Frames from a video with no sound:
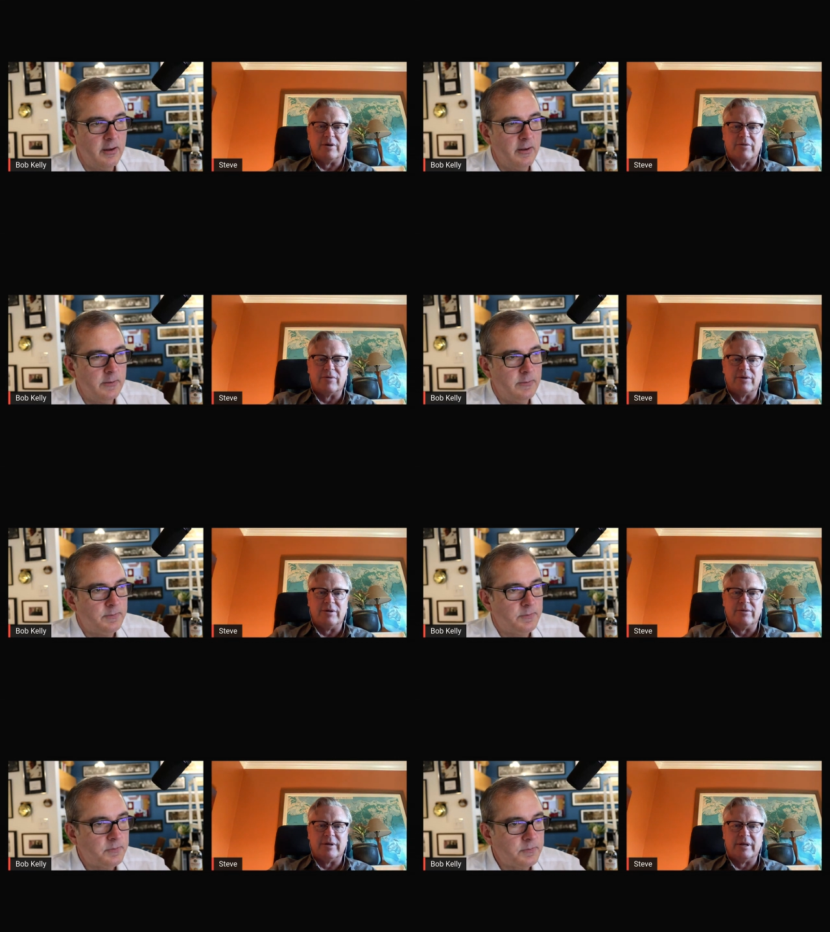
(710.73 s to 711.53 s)
Speaker 1: look
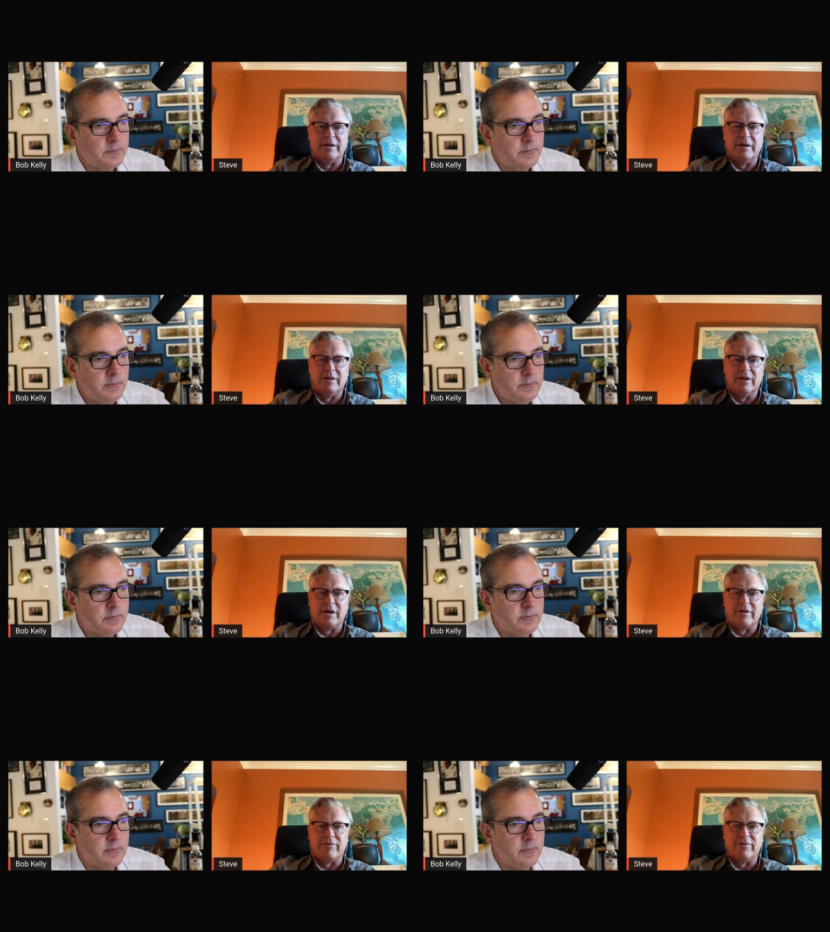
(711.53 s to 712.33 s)
forward to a, uh, a,
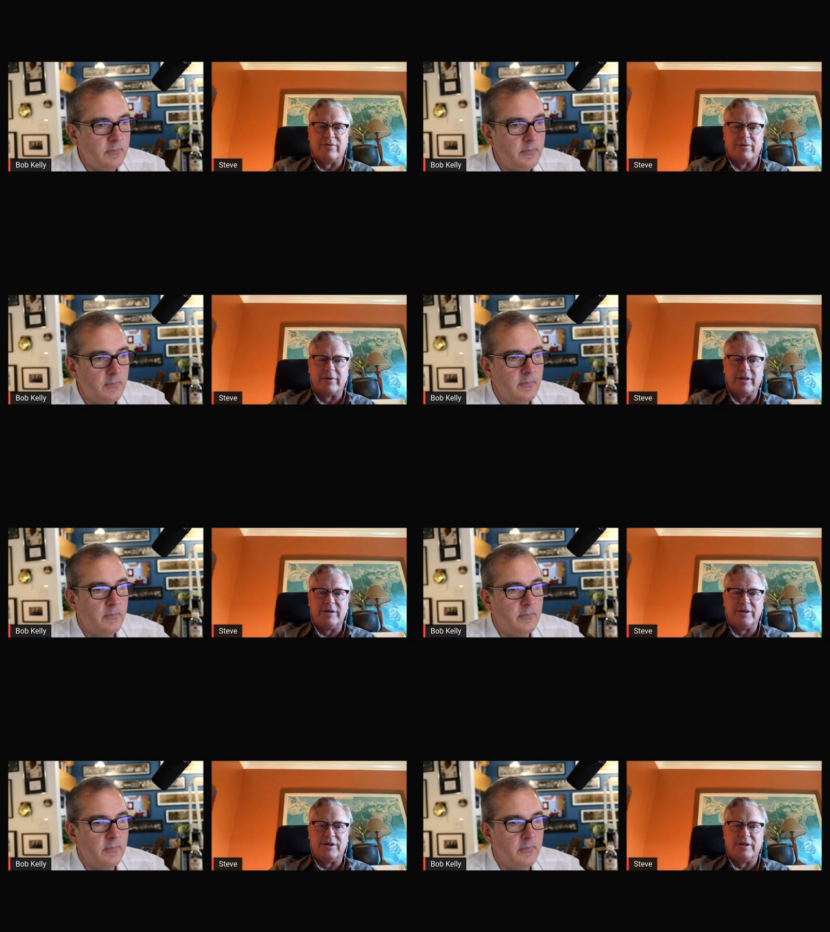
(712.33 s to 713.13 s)
long and fruitful
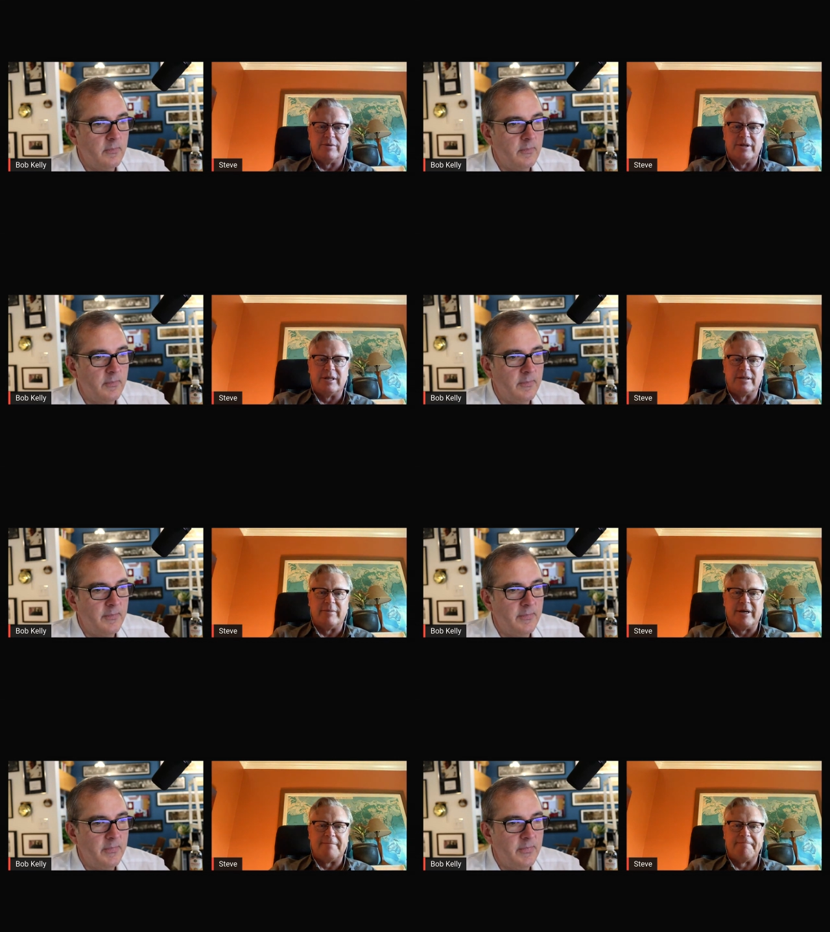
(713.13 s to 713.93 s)
relationship with the
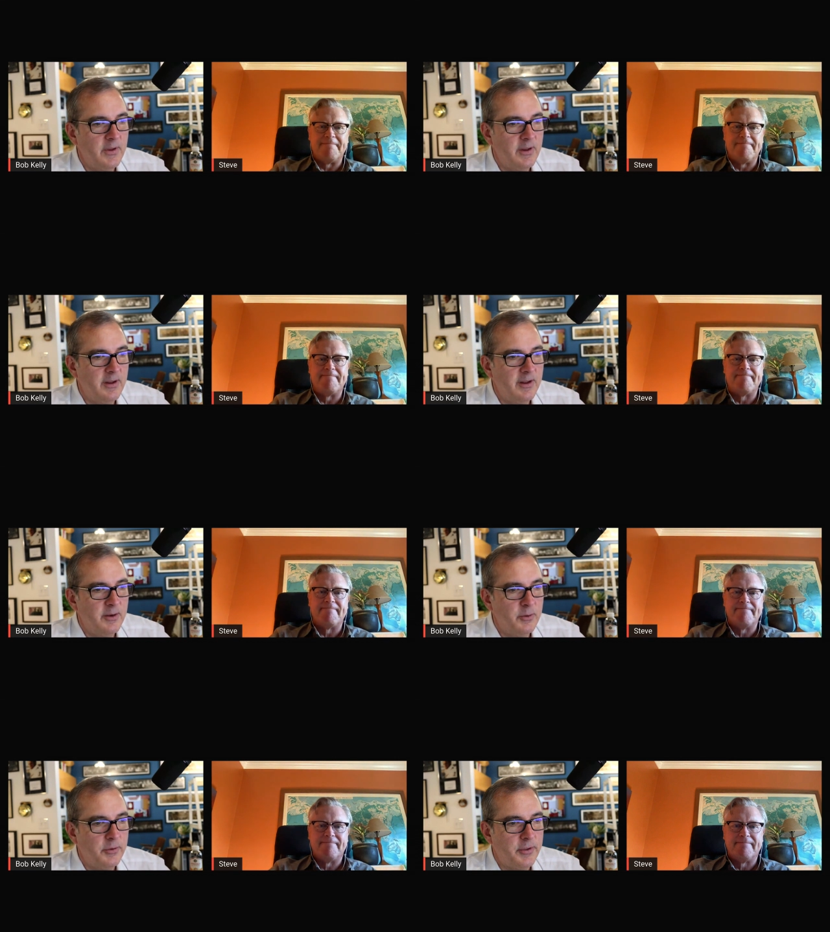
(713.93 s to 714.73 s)
SMA.
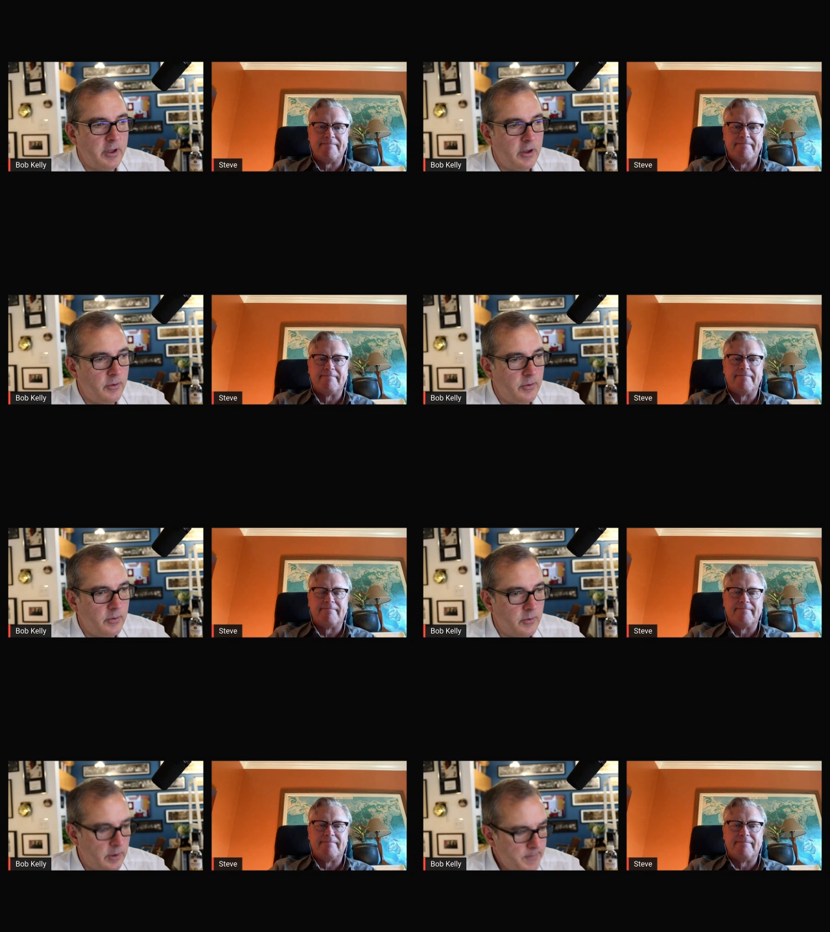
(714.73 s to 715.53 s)
Speaker 2: Well, thank you.
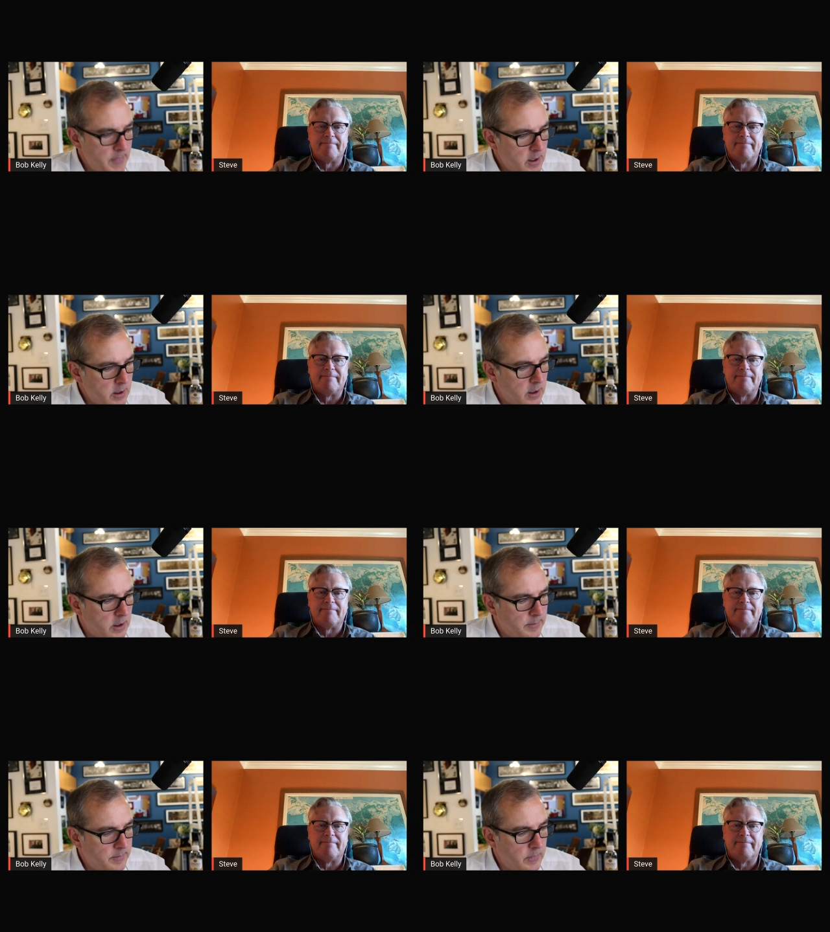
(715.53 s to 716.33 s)
Well,
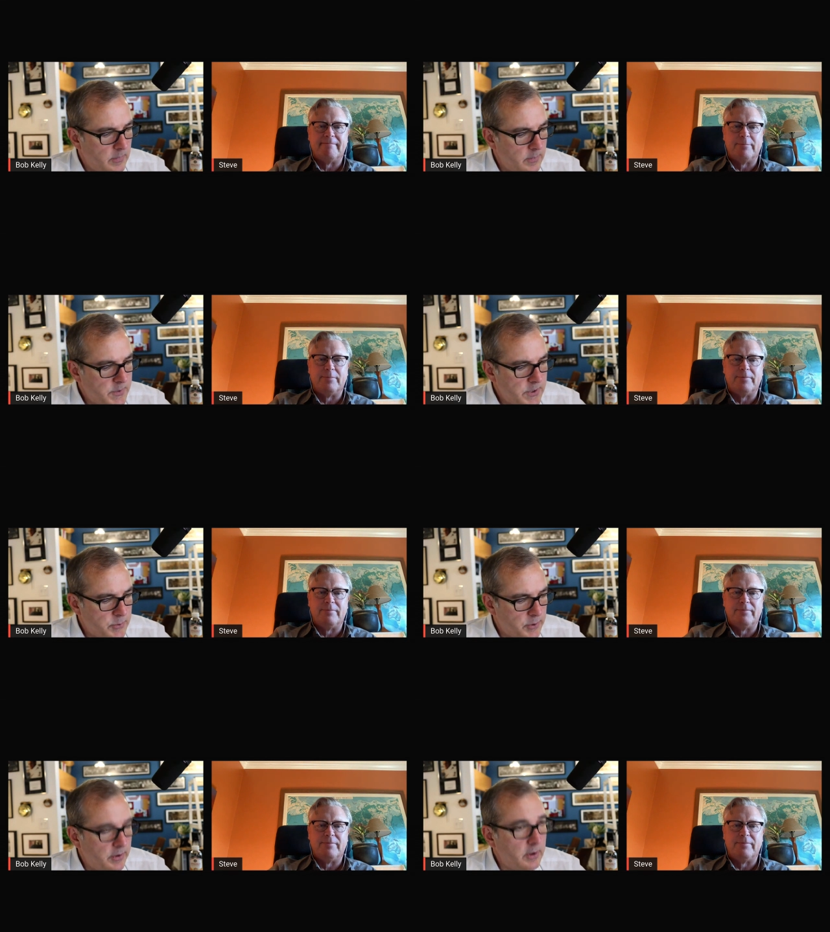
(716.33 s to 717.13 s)
um, since
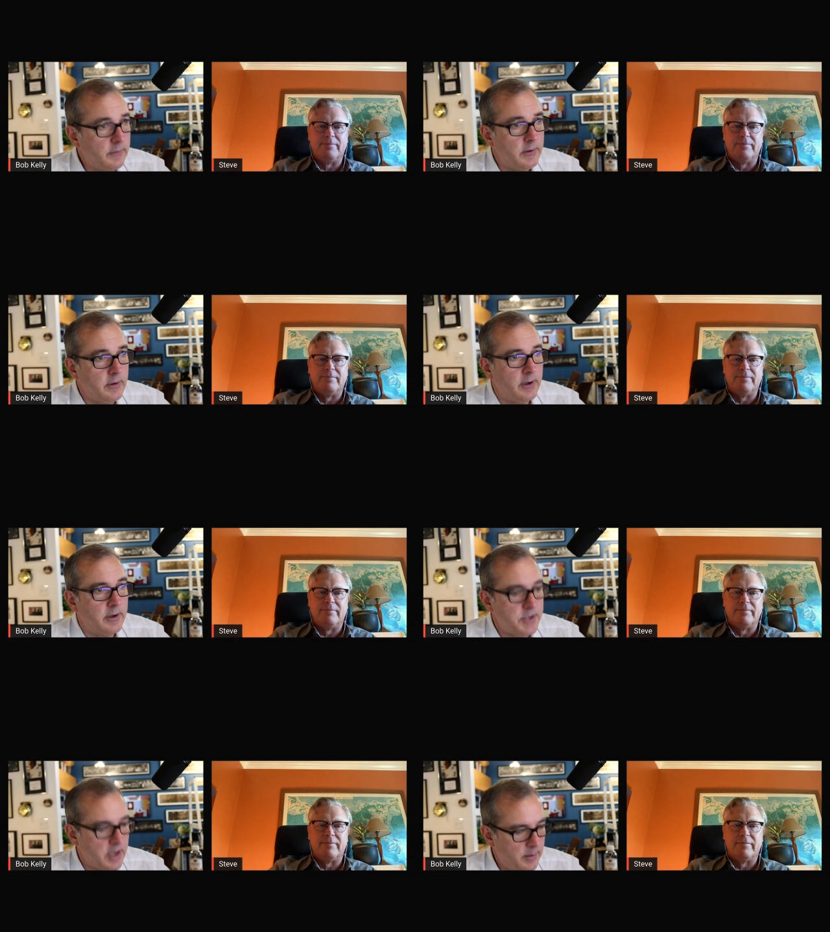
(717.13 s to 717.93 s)
we're at the end of the, our
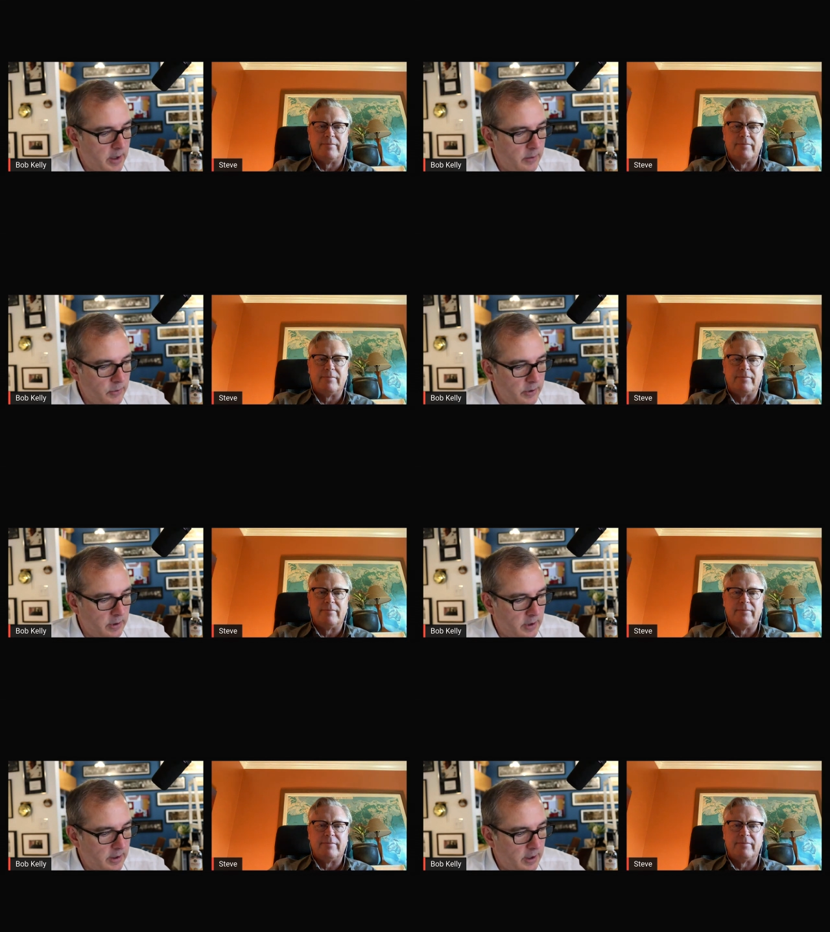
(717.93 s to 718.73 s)
time, I will
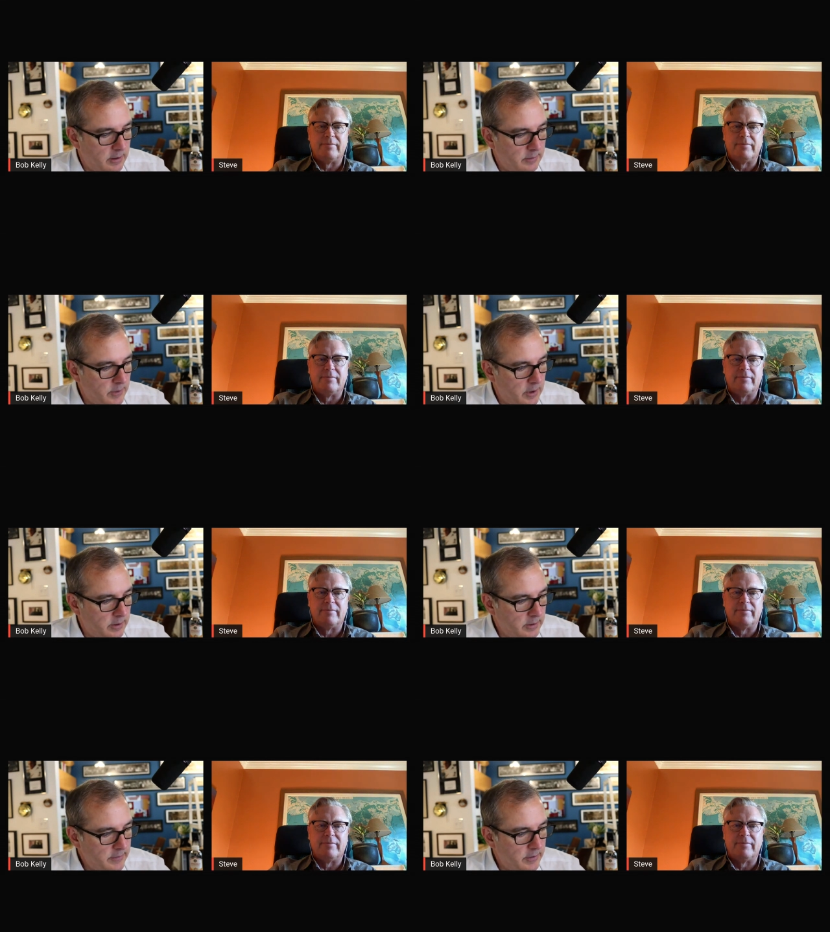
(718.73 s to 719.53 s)
uh, I'll uh,
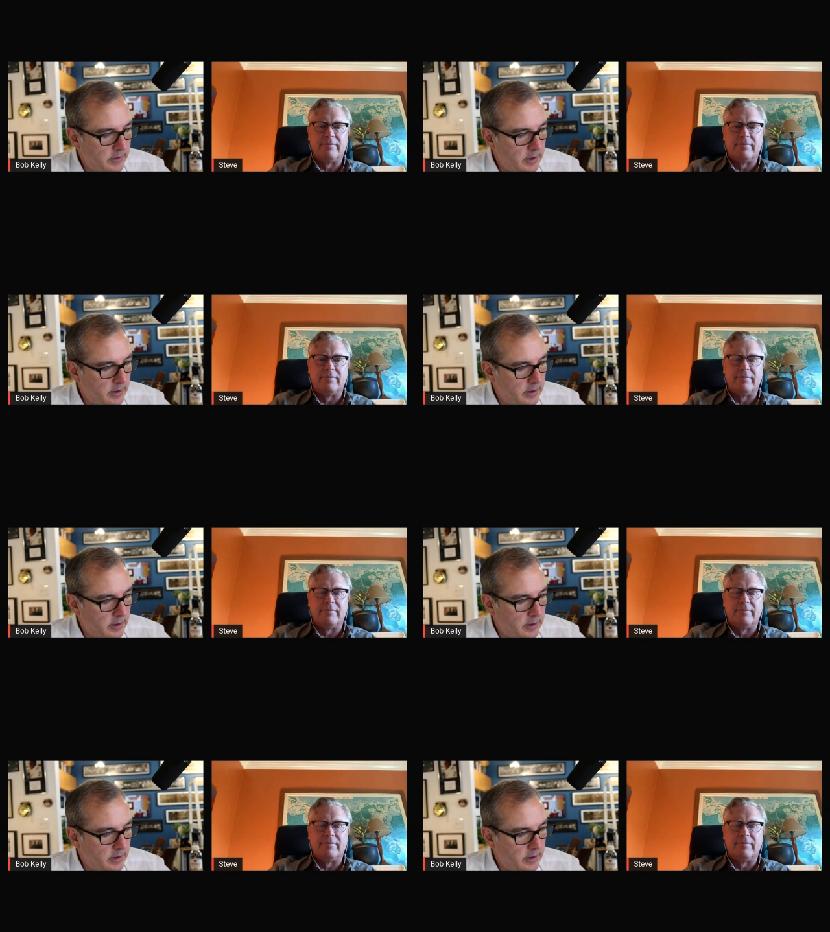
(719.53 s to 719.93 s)
leave it uh,